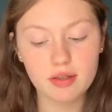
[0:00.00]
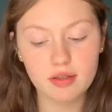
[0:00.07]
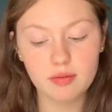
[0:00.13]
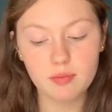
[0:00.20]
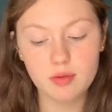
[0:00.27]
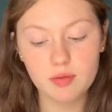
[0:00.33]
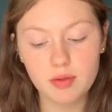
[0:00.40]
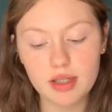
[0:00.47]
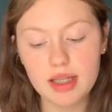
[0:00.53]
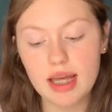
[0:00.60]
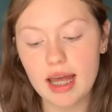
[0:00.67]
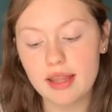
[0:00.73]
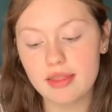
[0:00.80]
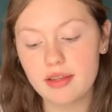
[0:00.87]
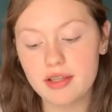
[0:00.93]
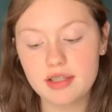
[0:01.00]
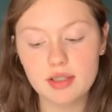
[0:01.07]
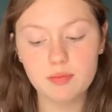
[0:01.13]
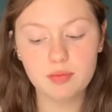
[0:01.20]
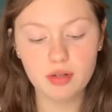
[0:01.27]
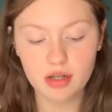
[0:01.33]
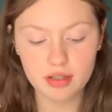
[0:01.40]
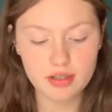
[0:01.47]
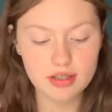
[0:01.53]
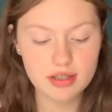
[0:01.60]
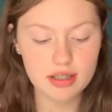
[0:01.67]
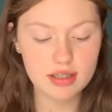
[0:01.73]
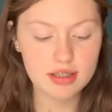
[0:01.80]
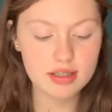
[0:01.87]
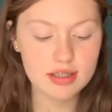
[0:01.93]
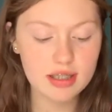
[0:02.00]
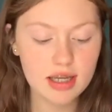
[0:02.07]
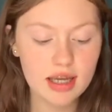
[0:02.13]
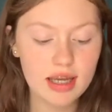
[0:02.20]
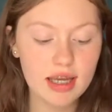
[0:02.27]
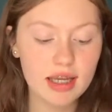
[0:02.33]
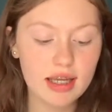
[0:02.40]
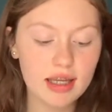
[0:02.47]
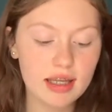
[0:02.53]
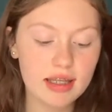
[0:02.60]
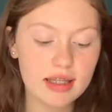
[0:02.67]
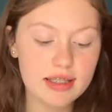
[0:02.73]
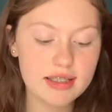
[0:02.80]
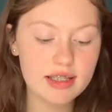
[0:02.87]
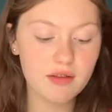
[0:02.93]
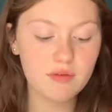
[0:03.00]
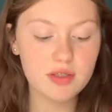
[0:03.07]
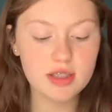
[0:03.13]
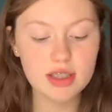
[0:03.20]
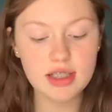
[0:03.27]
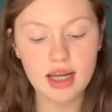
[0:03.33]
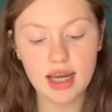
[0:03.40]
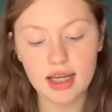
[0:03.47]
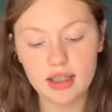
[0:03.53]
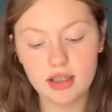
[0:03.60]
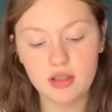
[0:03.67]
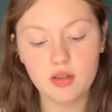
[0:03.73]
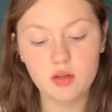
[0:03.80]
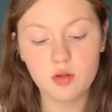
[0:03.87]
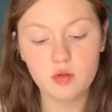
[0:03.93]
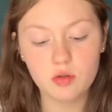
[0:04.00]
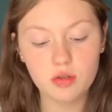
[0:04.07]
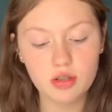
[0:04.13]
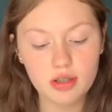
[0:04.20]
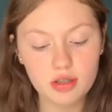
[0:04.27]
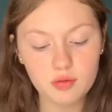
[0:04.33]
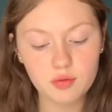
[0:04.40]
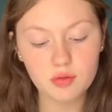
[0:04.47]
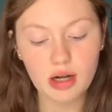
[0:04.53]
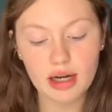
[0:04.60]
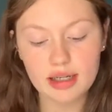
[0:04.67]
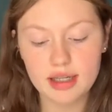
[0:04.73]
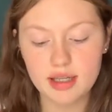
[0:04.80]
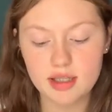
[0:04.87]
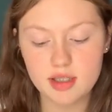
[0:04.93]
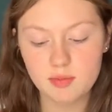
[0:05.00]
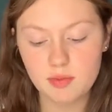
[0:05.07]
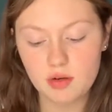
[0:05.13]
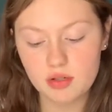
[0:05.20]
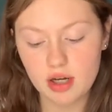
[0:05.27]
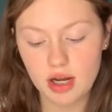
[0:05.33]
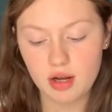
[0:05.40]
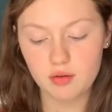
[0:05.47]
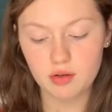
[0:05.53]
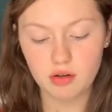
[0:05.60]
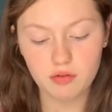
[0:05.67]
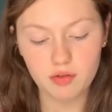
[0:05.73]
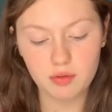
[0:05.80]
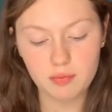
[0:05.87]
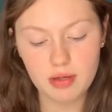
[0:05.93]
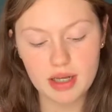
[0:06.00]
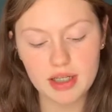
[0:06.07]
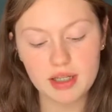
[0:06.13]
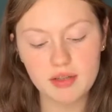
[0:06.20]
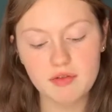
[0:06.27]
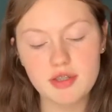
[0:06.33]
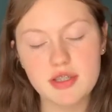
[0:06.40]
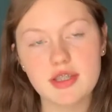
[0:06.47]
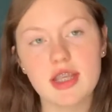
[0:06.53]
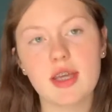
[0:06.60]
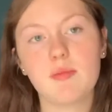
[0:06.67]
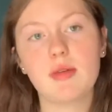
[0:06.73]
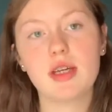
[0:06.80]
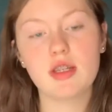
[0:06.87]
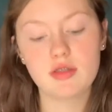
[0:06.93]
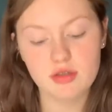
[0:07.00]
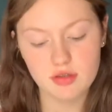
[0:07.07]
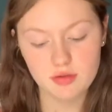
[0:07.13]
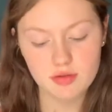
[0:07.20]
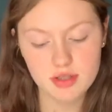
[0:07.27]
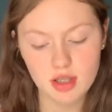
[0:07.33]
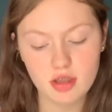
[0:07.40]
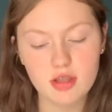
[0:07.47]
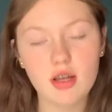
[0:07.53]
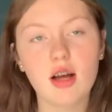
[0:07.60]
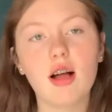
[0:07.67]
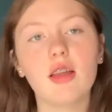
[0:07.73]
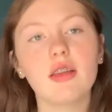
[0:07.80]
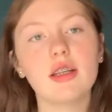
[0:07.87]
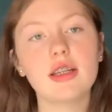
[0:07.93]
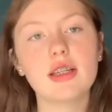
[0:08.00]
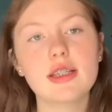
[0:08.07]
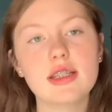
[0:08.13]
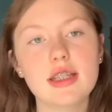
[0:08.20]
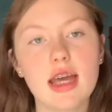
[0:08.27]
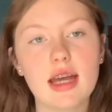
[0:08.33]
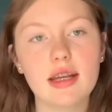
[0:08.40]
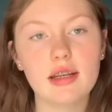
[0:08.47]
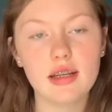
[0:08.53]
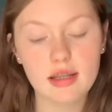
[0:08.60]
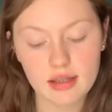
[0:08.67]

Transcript: between Catholics and Protestants, in 1780 the Gordon riots broke out over many of the same issues that the colonists had.